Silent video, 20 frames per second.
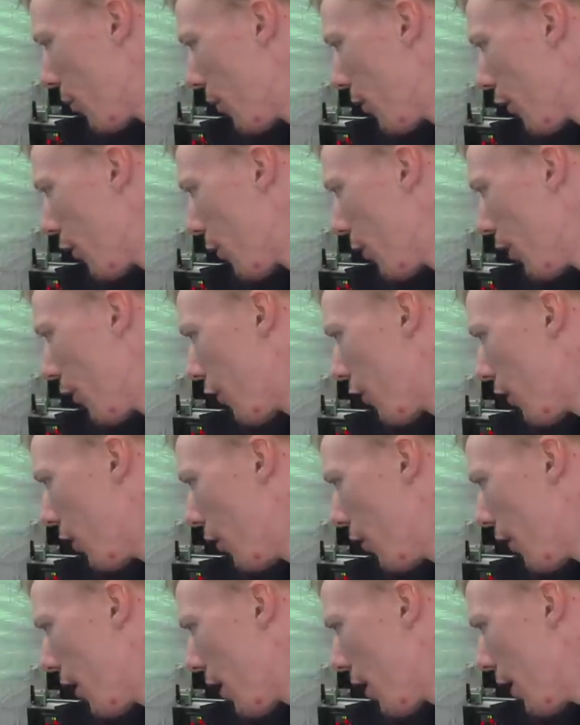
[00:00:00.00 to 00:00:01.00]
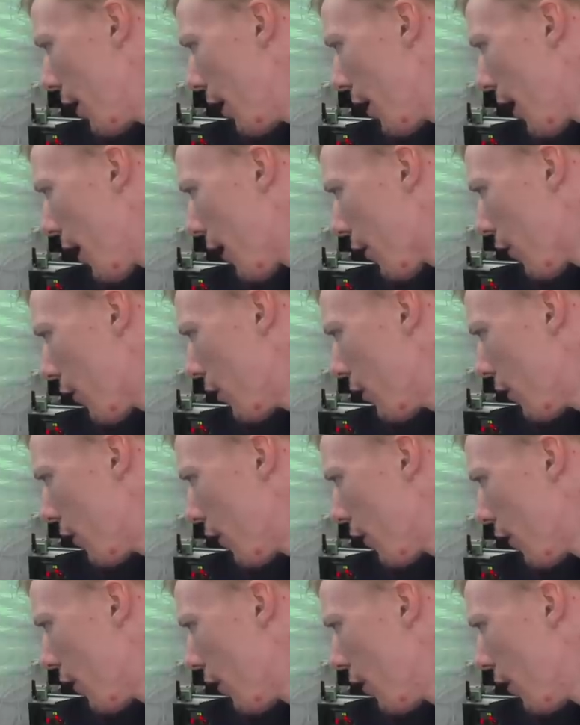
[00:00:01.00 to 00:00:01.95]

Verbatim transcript: switched over and it hasn't